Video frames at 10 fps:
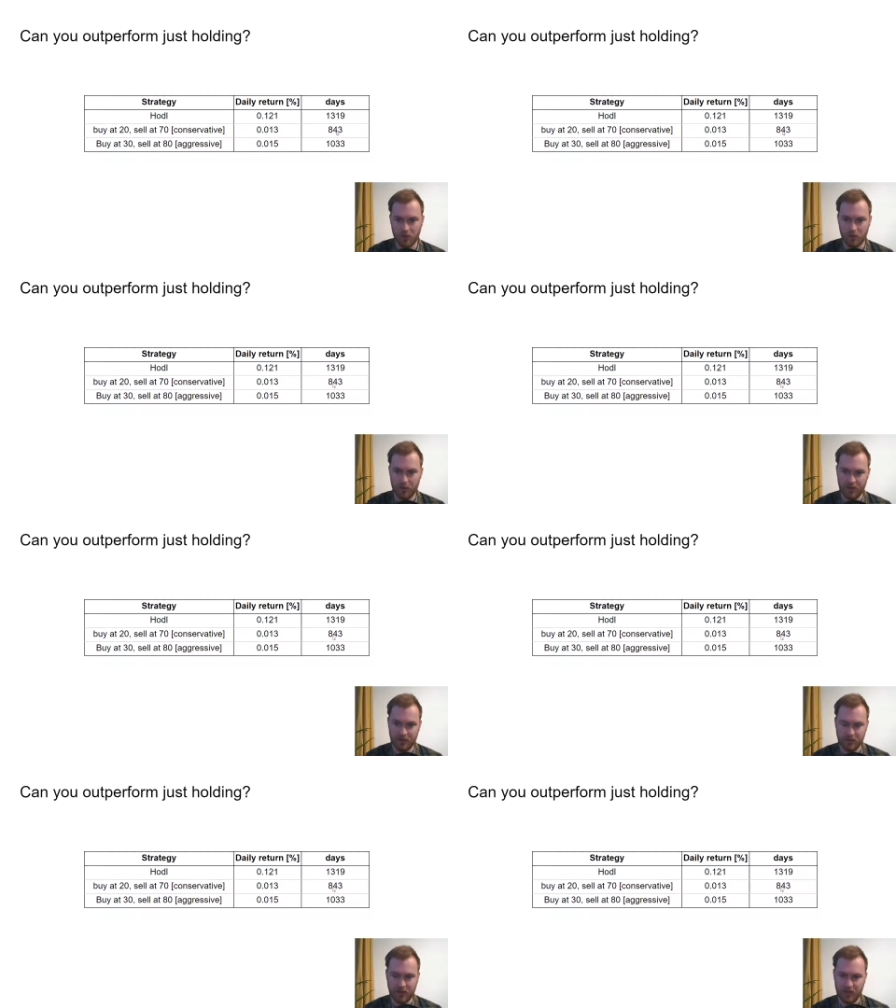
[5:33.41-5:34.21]
When
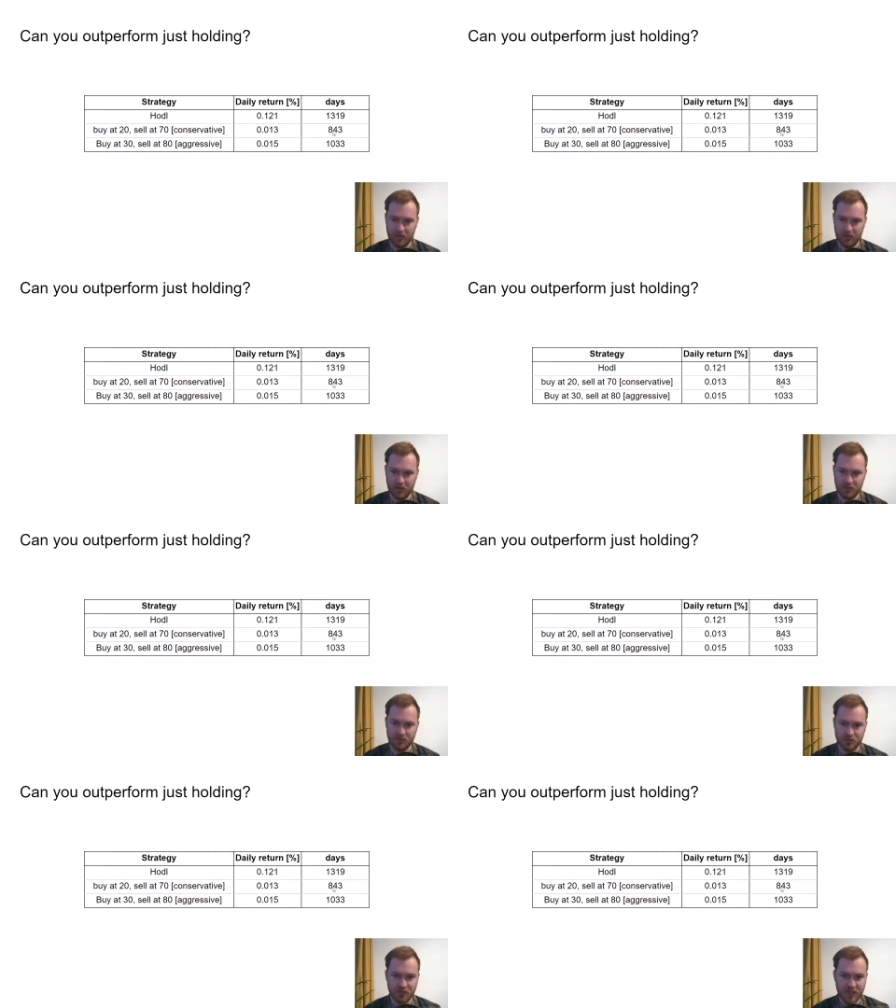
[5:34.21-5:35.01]
it's
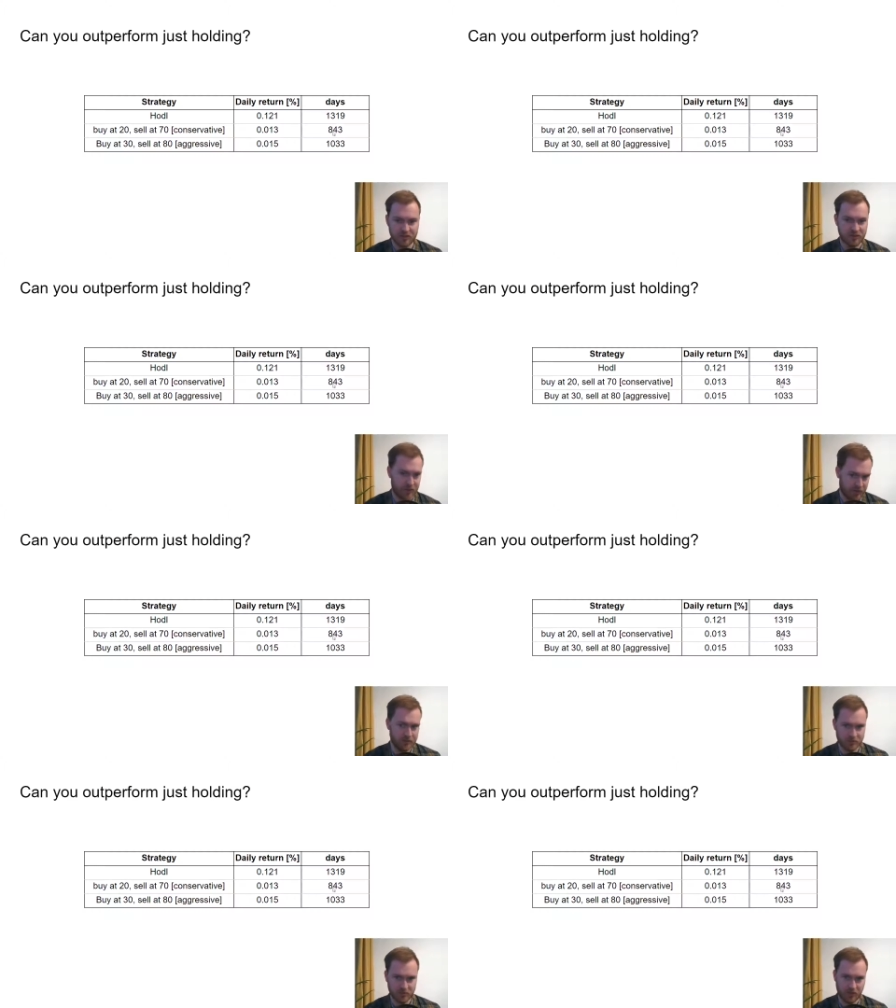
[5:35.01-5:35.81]
suggested that
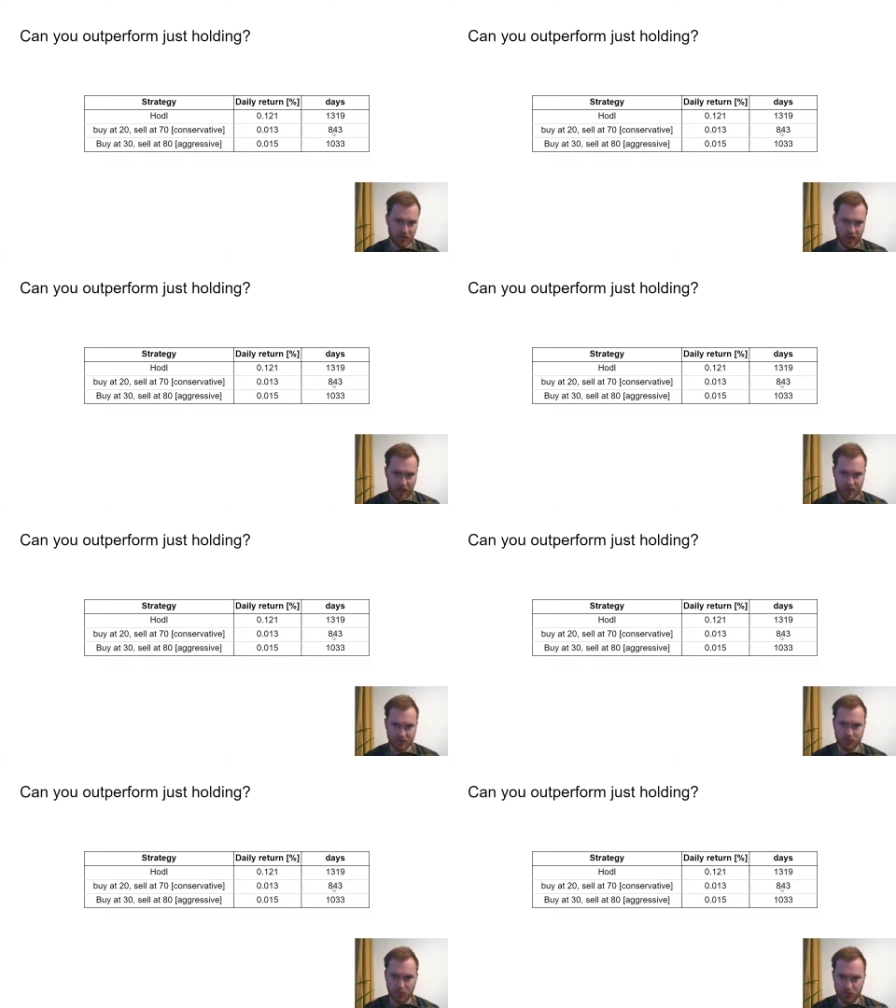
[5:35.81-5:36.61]
it has
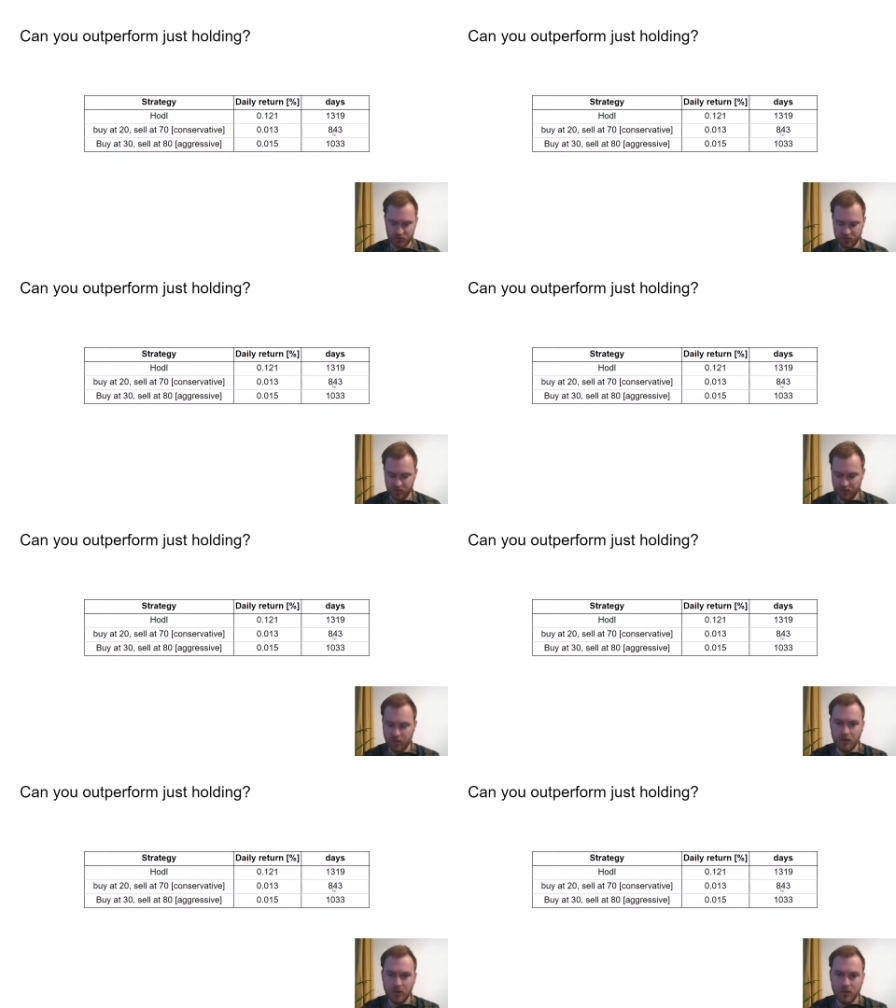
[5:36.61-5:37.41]
the most
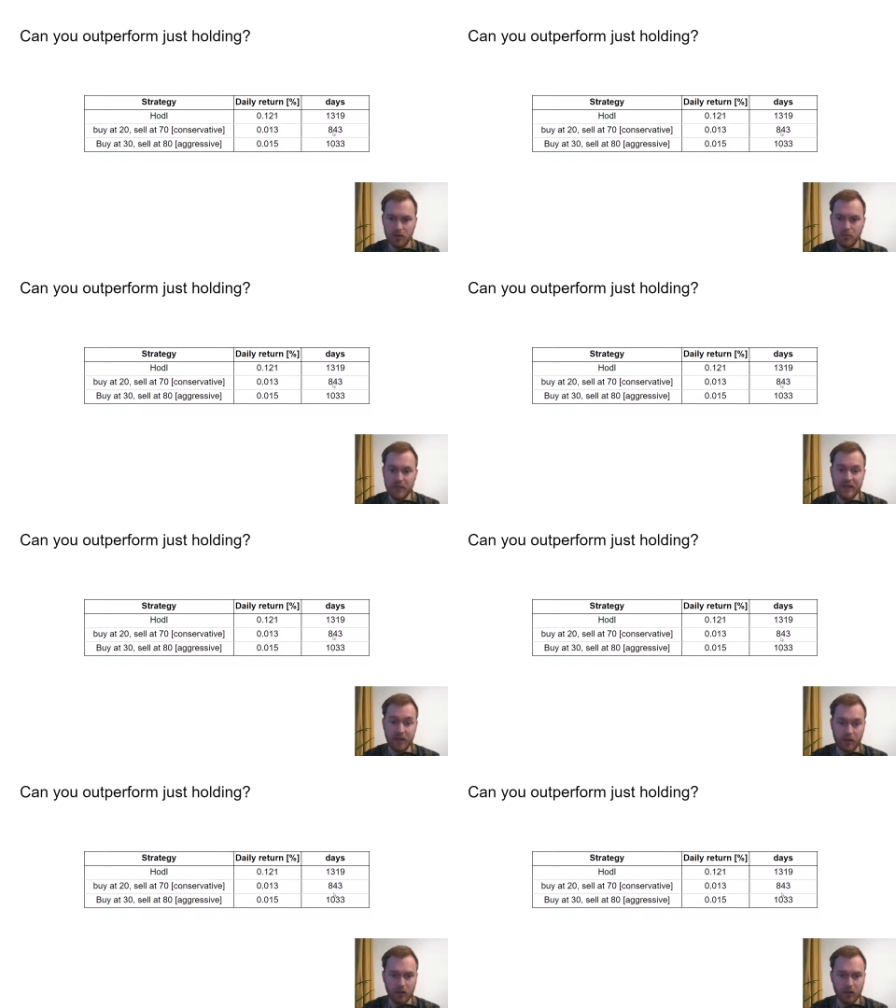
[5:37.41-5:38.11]
meaning.